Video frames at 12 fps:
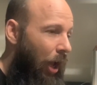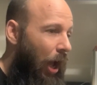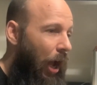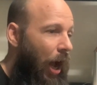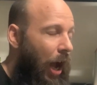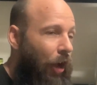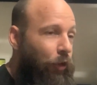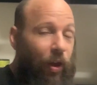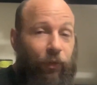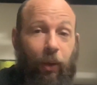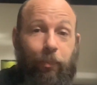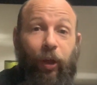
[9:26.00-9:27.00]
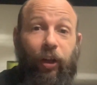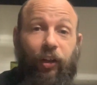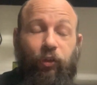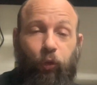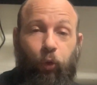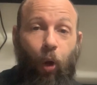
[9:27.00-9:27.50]
the
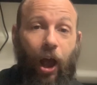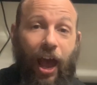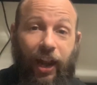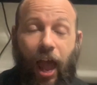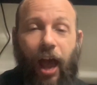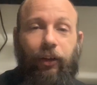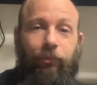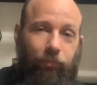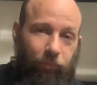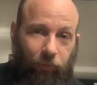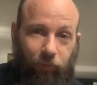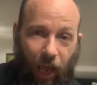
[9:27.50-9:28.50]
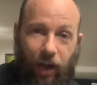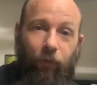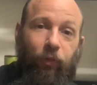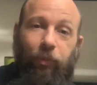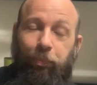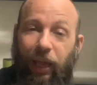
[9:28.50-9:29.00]
ability to go ahead and kind
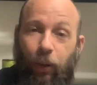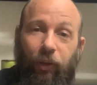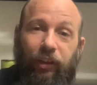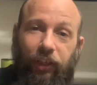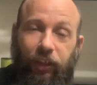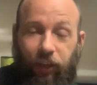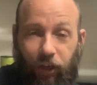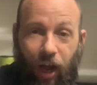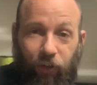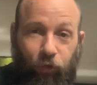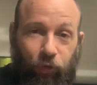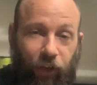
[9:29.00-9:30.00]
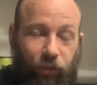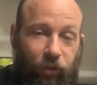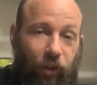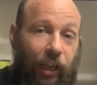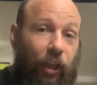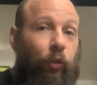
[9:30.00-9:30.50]
of play with the
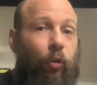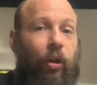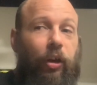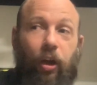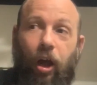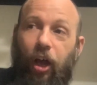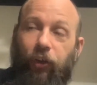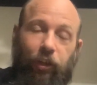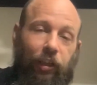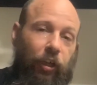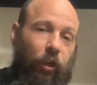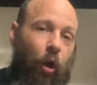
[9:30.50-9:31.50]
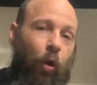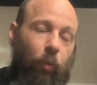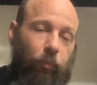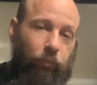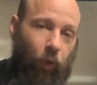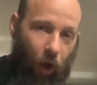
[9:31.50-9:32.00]
concentration in your clear coat,
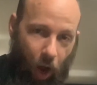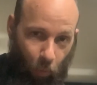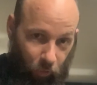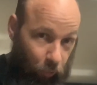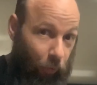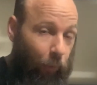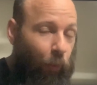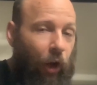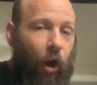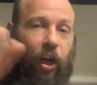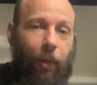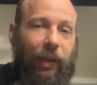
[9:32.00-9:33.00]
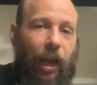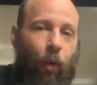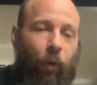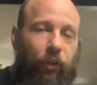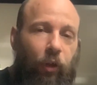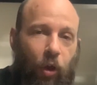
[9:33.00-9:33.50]
which we are coming out
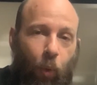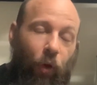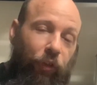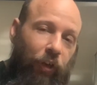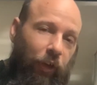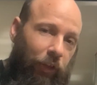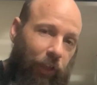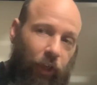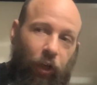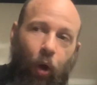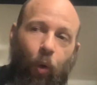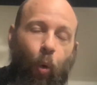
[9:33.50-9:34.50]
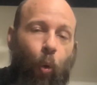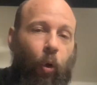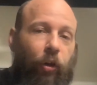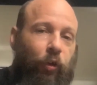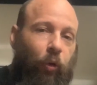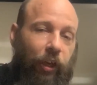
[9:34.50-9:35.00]
with your clear coat
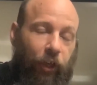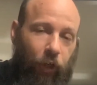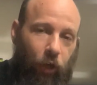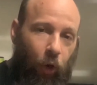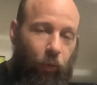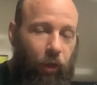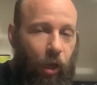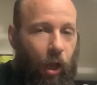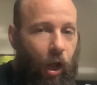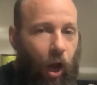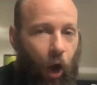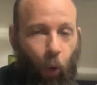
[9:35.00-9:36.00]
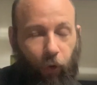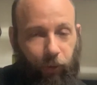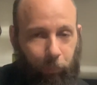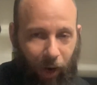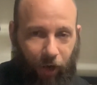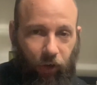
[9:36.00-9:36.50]
or your inner coat or your
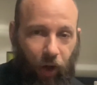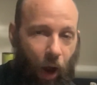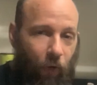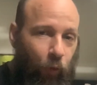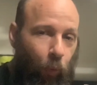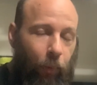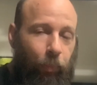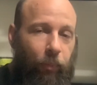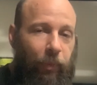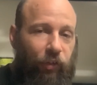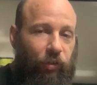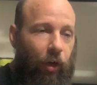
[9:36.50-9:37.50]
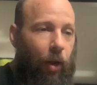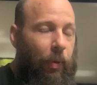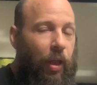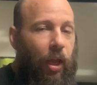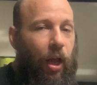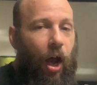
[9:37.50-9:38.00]
binder, however you want to mix it
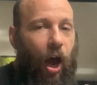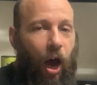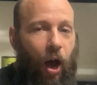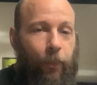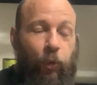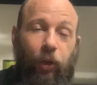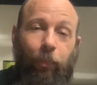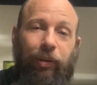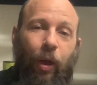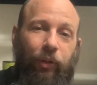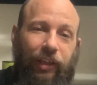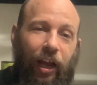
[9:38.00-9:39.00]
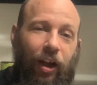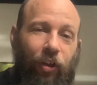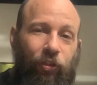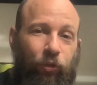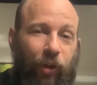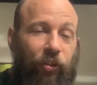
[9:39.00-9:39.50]
up. You can play with that
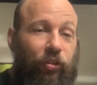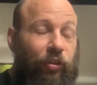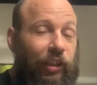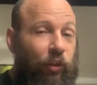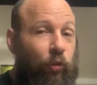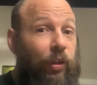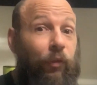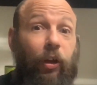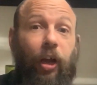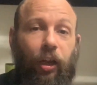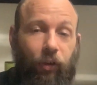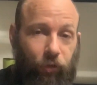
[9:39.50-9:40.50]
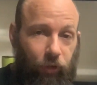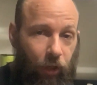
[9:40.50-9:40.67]
concentration to get you different colors.